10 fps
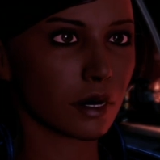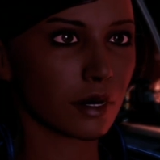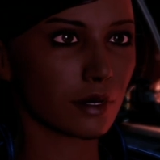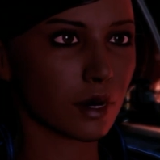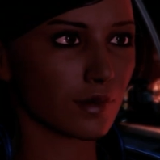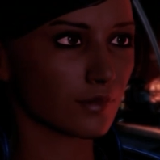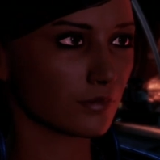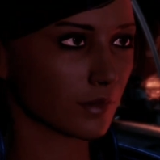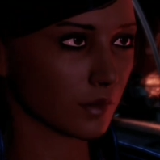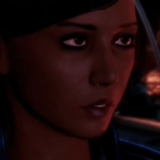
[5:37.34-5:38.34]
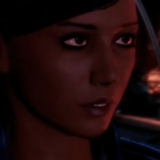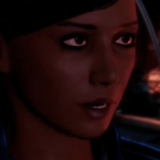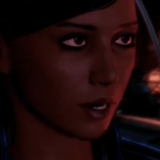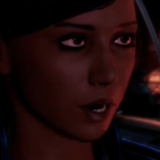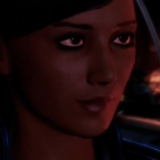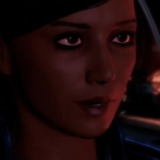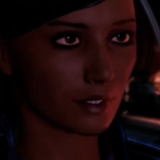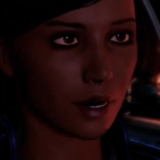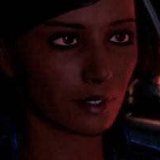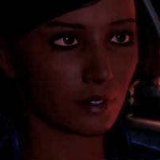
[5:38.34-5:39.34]
I'd have preferred a
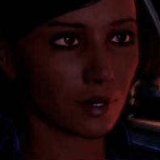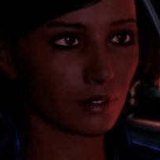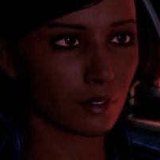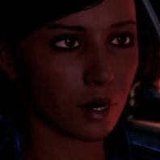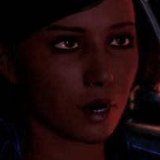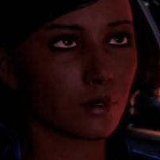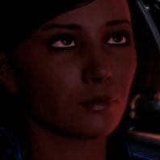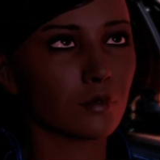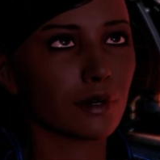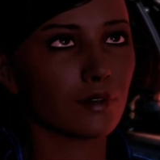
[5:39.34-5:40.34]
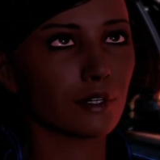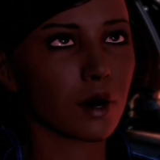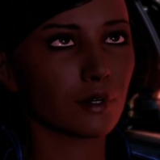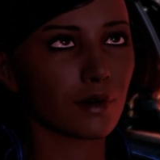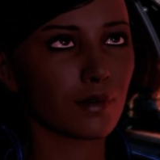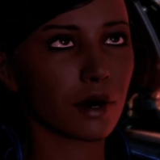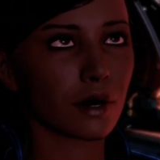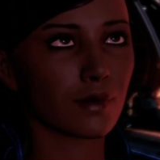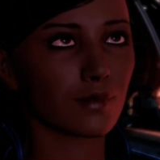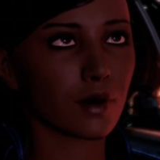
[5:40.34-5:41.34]
conflict of interest to a hard restart of
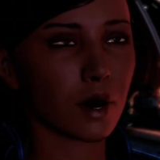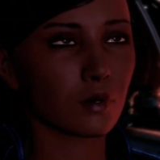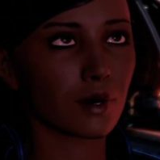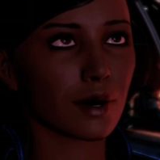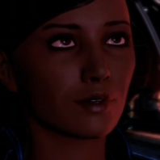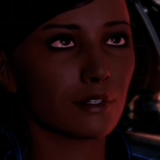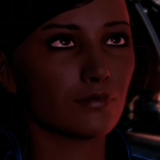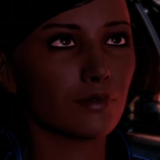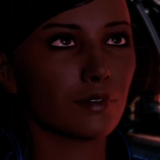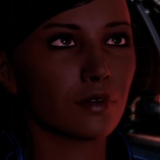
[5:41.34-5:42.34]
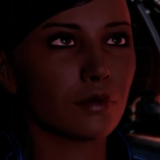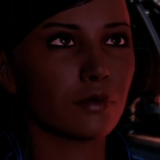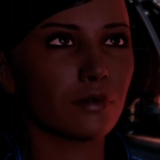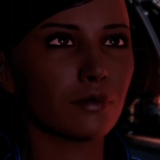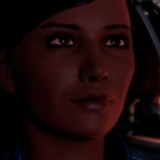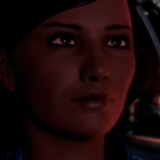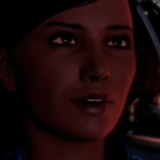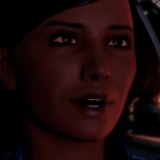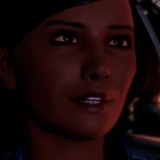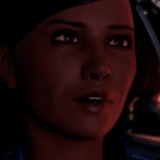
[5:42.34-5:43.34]
half our systems.
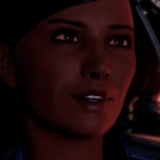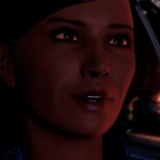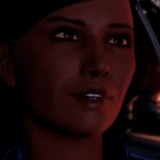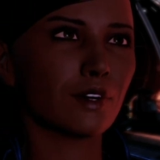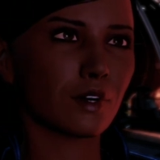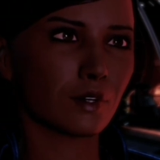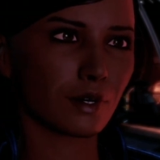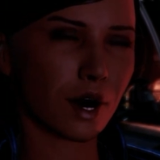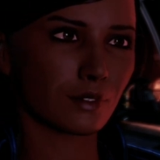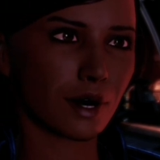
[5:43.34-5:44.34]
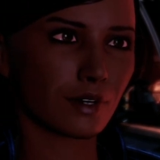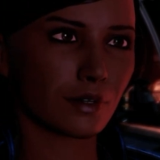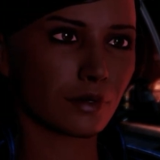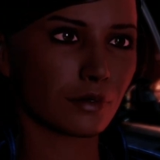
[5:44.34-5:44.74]
But thanks, regardless.